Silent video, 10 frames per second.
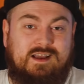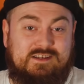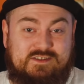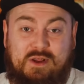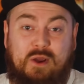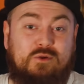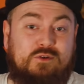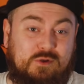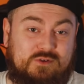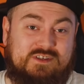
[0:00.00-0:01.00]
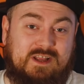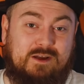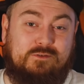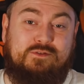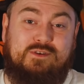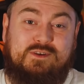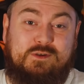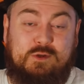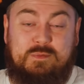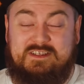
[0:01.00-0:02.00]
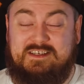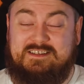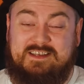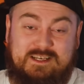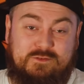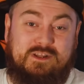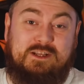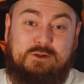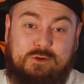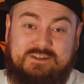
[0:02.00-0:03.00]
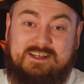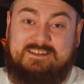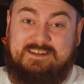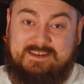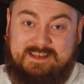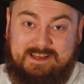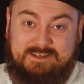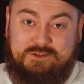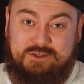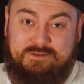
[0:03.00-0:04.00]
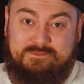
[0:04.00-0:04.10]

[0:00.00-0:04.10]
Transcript: as to how Gustave could be successfully lured into the cage.